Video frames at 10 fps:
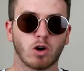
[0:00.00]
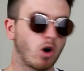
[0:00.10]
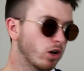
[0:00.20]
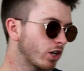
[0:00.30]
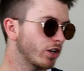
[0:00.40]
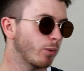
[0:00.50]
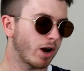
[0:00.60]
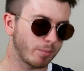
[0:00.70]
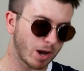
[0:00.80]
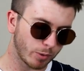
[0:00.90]
Oh, don't you worry,
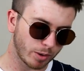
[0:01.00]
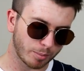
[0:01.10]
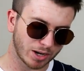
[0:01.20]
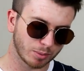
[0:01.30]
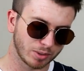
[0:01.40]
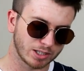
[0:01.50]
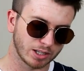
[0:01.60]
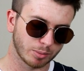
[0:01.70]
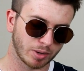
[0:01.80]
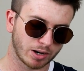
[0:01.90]
Matt, we won't make a big deal
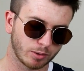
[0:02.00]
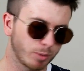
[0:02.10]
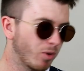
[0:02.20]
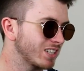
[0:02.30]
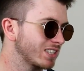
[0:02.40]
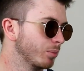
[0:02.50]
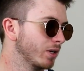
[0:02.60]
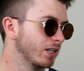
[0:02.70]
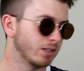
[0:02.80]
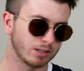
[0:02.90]
about it. We might slip it
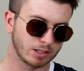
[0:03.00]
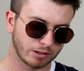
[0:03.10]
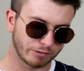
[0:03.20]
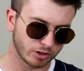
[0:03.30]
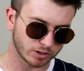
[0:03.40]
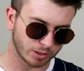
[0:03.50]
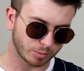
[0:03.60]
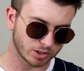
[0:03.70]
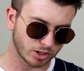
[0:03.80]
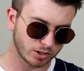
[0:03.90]
in the first
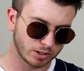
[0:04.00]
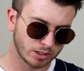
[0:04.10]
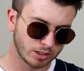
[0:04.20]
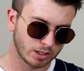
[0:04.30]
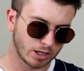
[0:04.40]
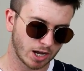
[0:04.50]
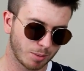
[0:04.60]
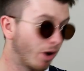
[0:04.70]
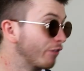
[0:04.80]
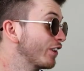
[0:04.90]
episode.
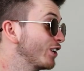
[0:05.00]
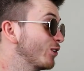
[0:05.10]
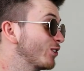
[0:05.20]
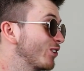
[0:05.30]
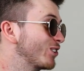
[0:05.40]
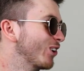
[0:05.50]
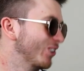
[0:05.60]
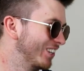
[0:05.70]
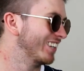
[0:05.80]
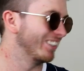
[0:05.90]
Hopefully you do too,
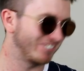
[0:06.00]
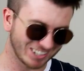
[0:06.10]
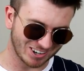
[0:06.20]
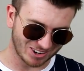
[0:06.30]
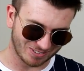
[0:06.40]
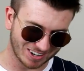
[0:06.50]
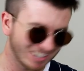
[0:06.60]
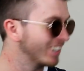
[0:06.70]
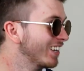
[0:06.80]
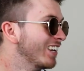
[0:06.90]
if you know what I mean.